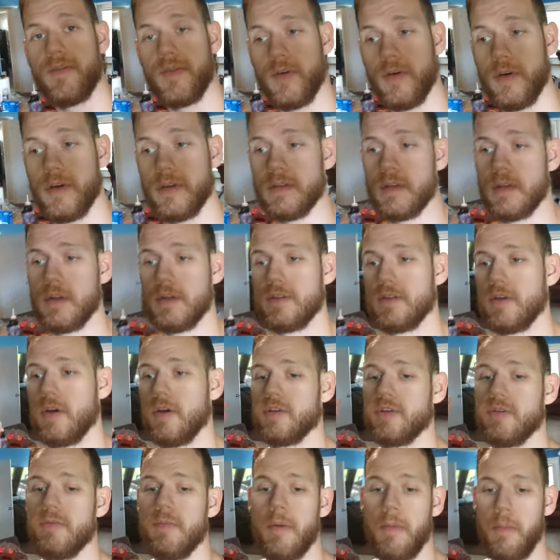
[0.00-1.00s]
degrees and it's
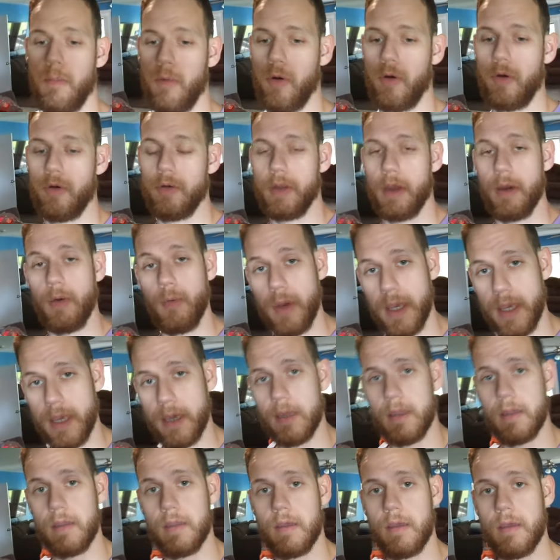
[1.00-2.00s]
also Memorial Day
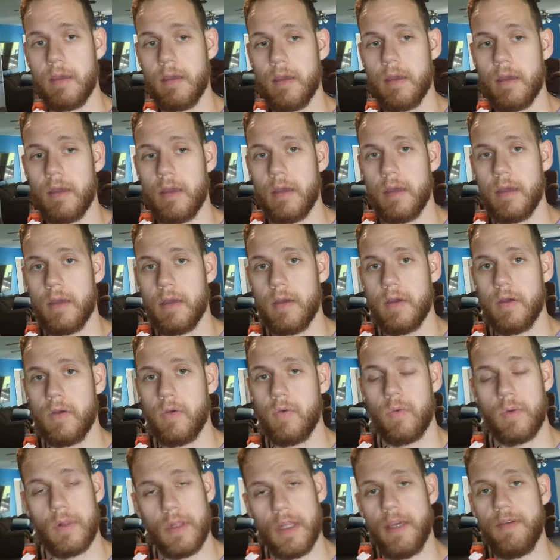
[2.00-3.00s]
weekend,
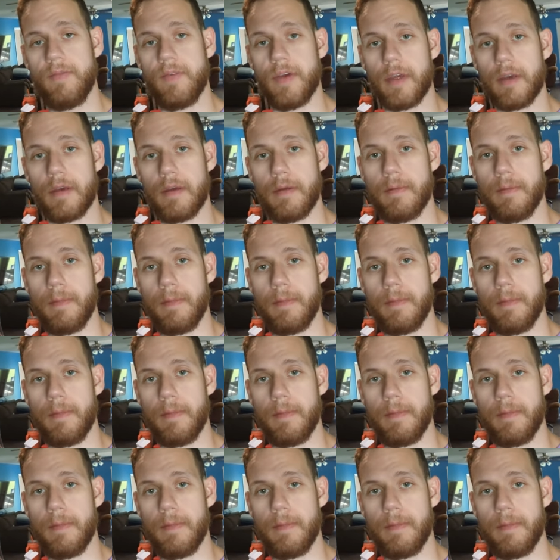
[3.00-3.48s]
we're leaving.